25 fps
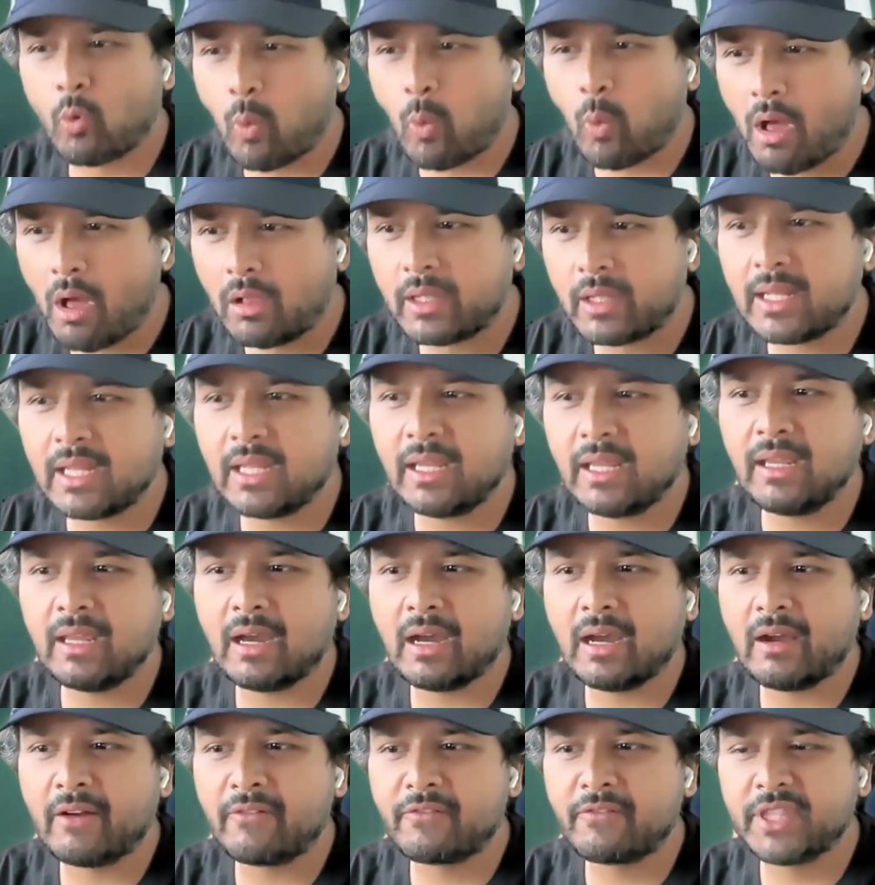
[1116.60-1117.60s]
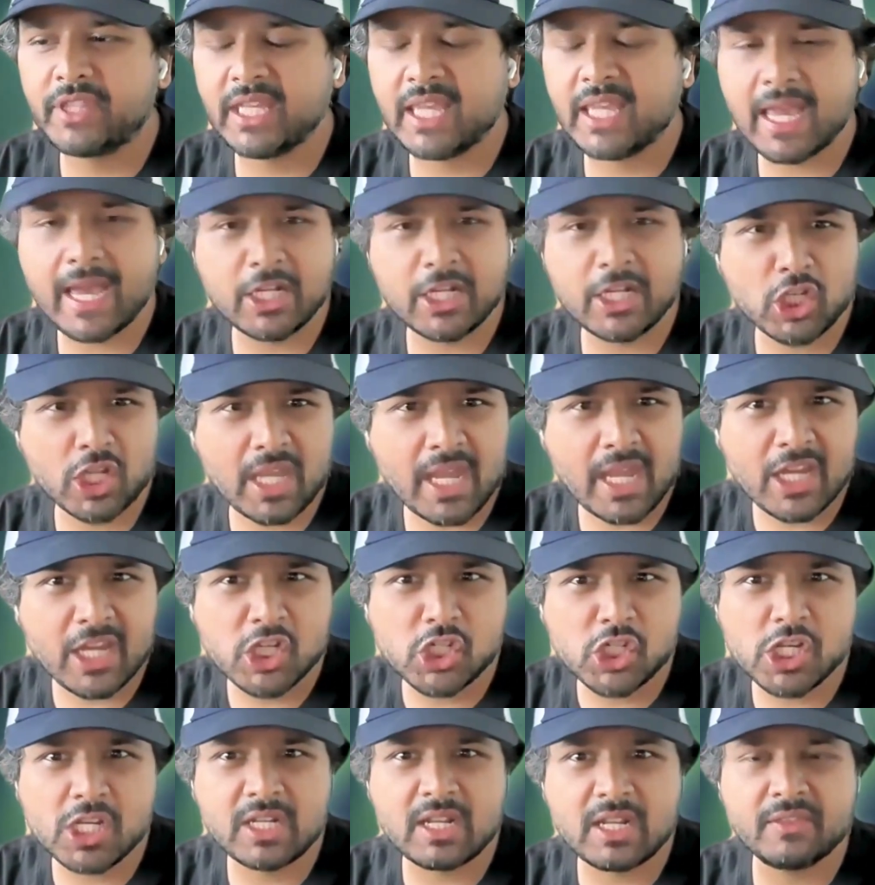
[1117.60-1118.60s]
the quality of the
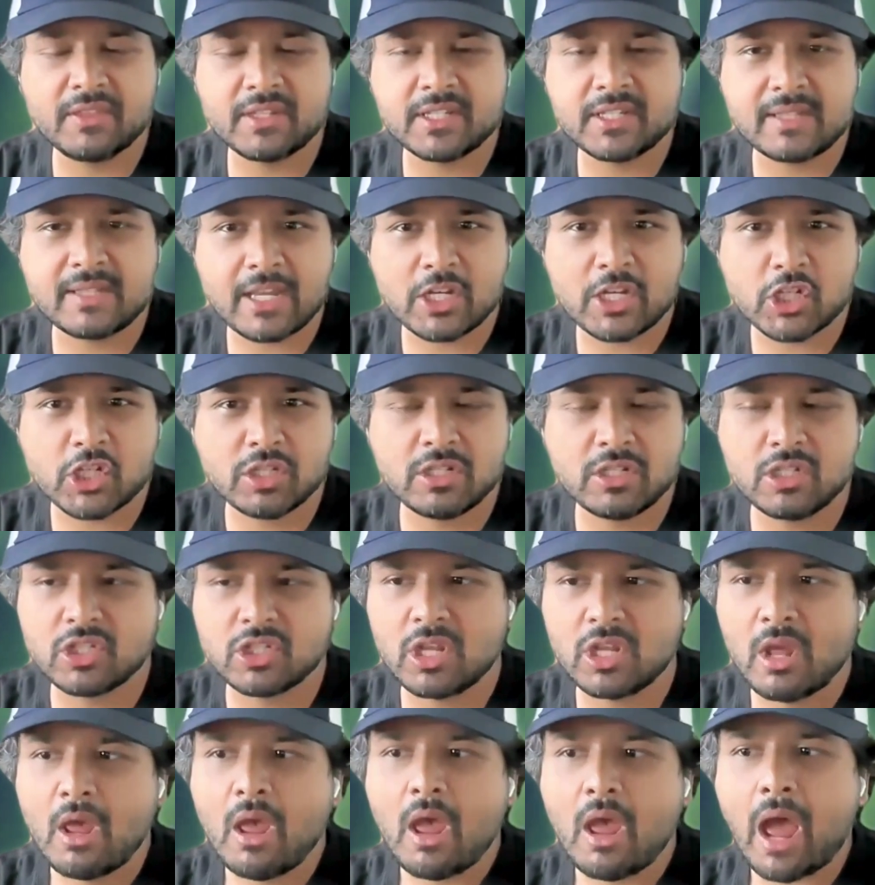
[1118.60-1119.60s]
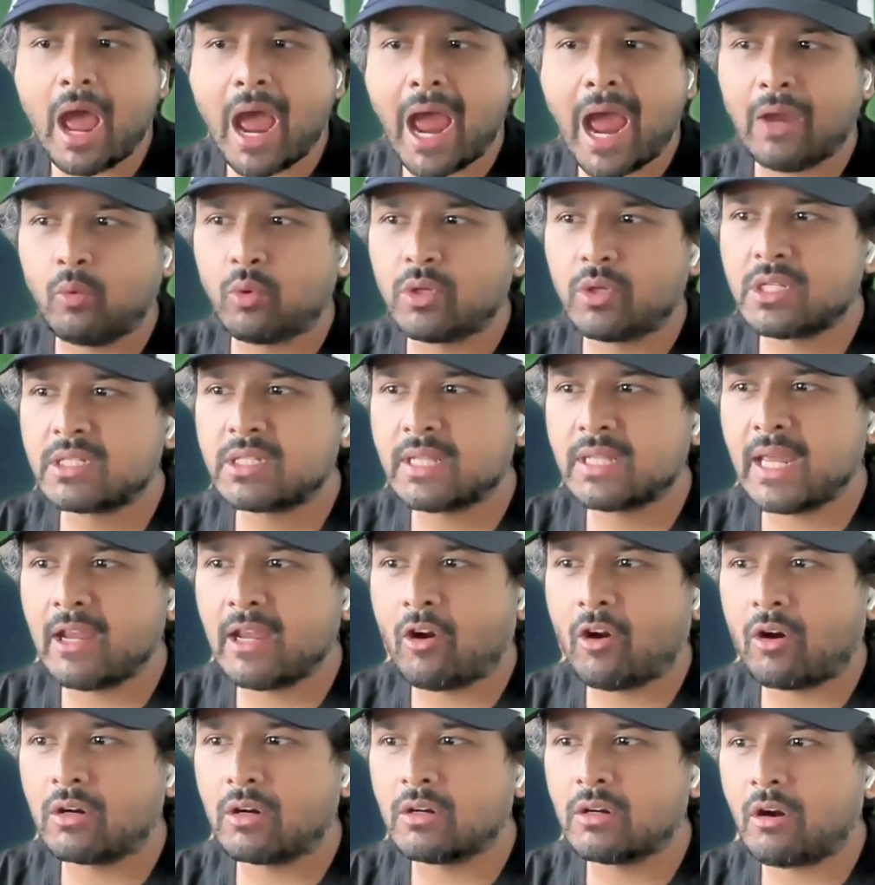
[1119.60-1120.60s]
education and the sessions, I would
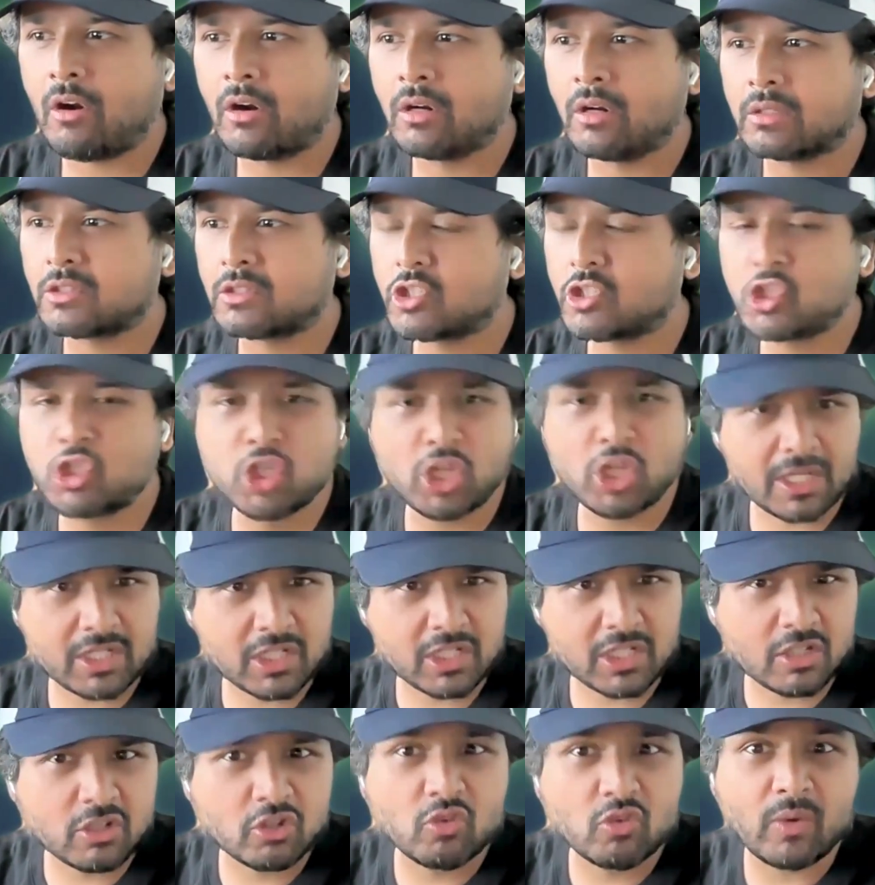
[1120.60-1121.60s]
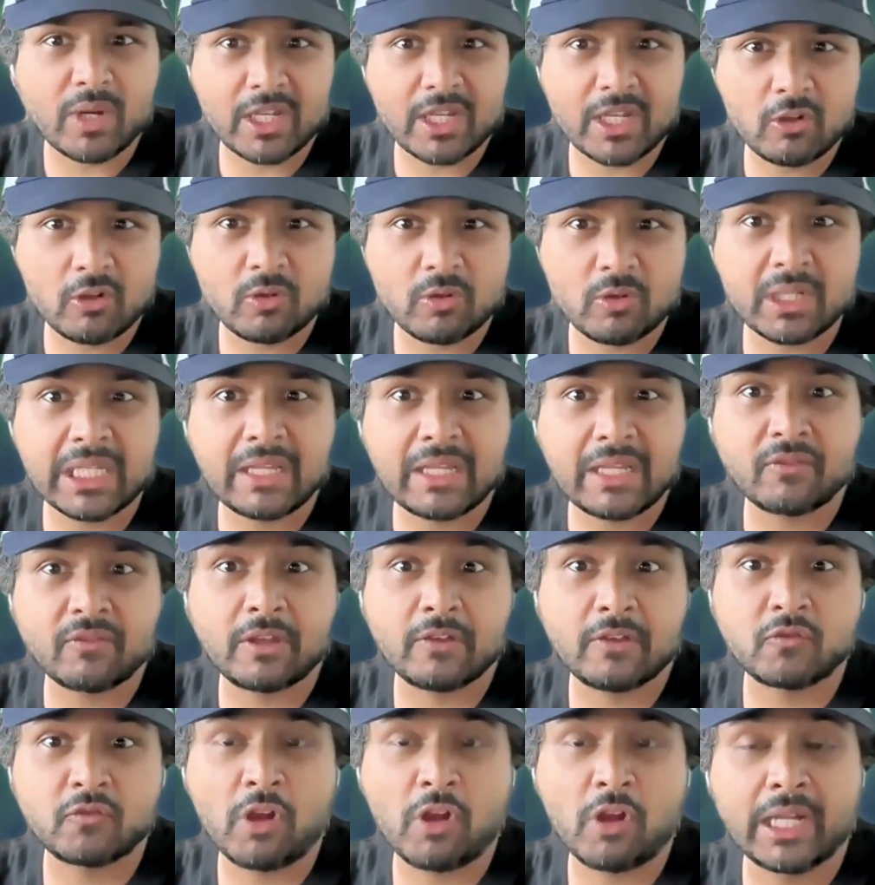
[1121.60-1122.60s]
say are just as great here,
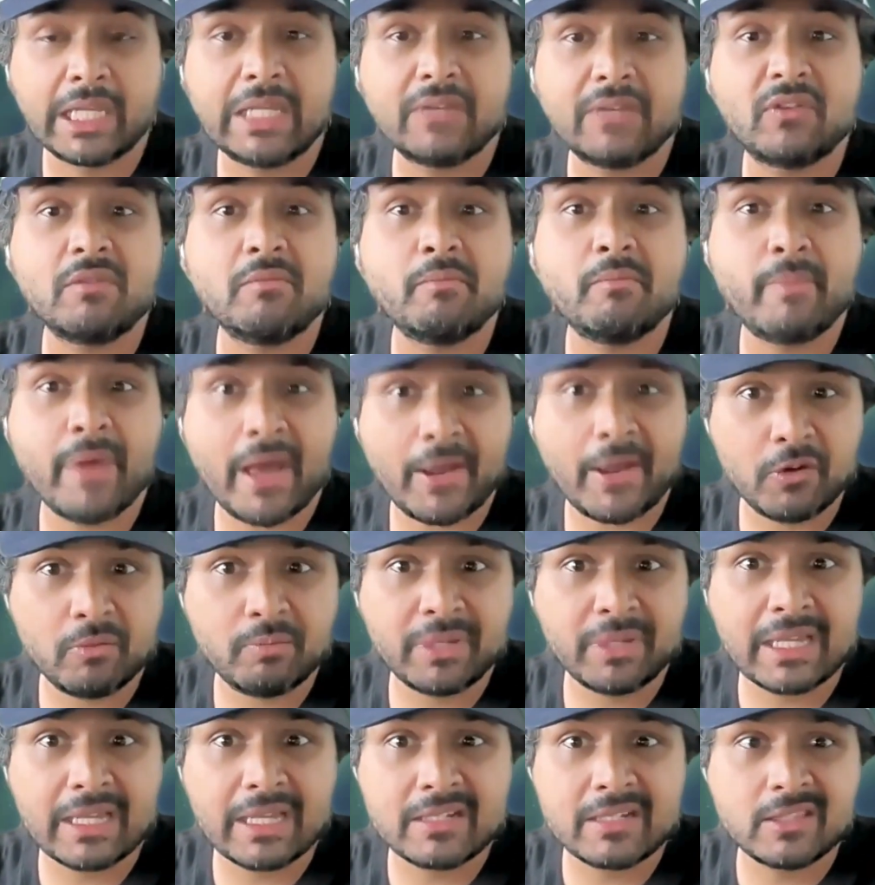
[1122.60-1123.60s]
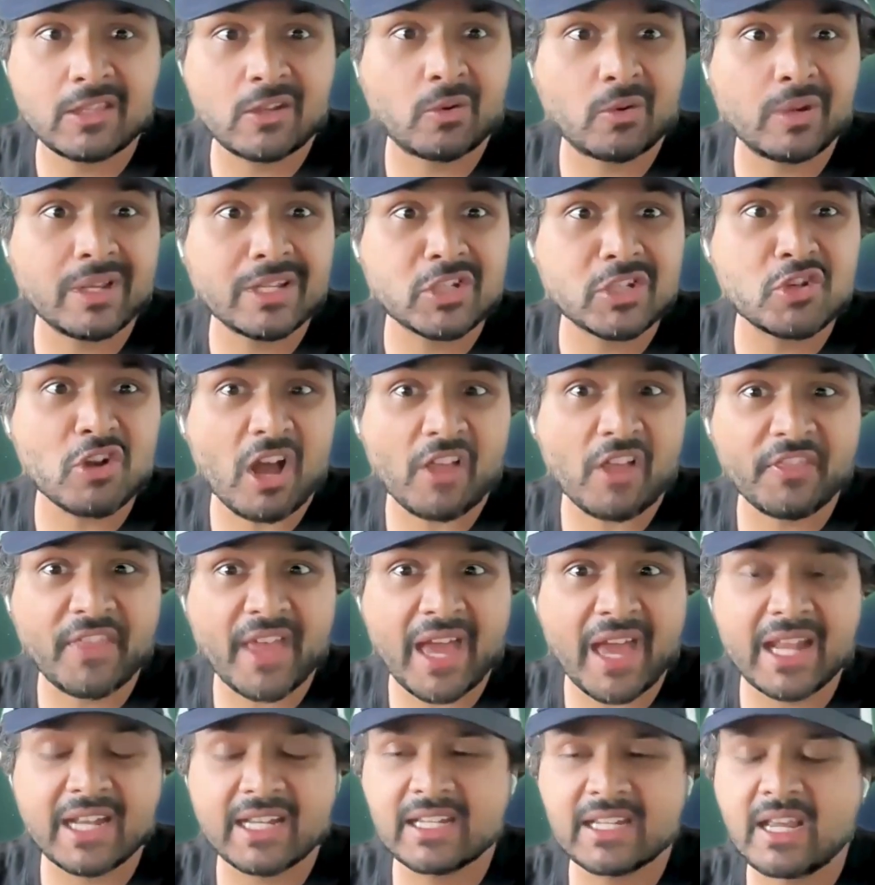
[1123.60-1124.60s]
if not even better, because there is
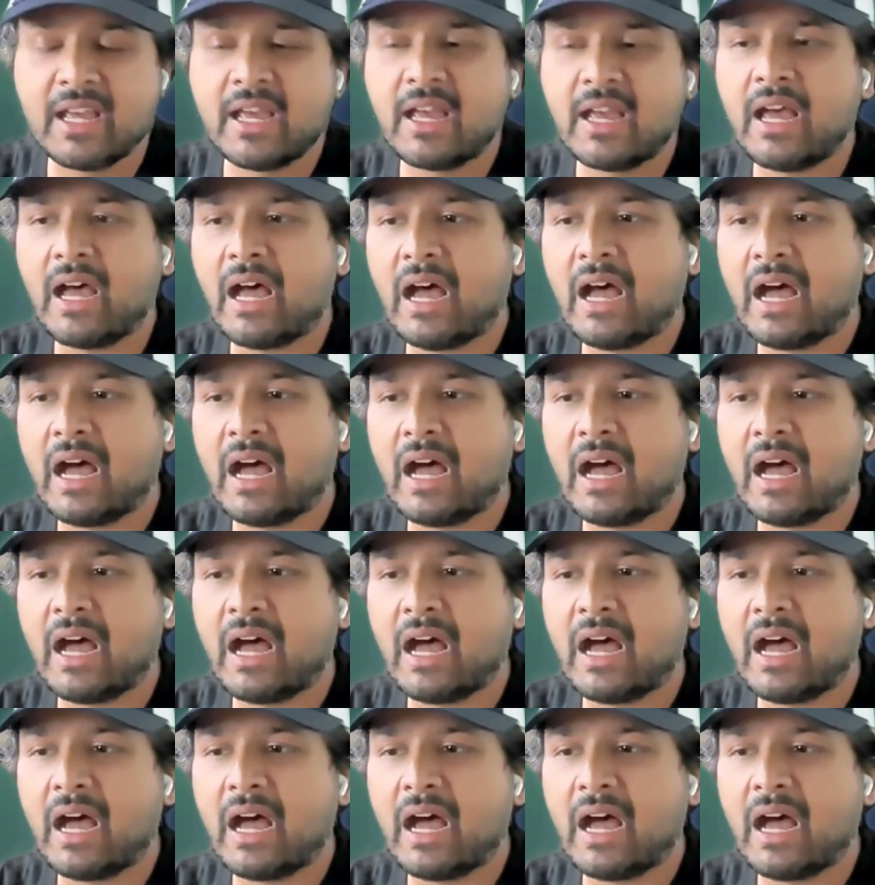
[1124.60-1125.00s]
not that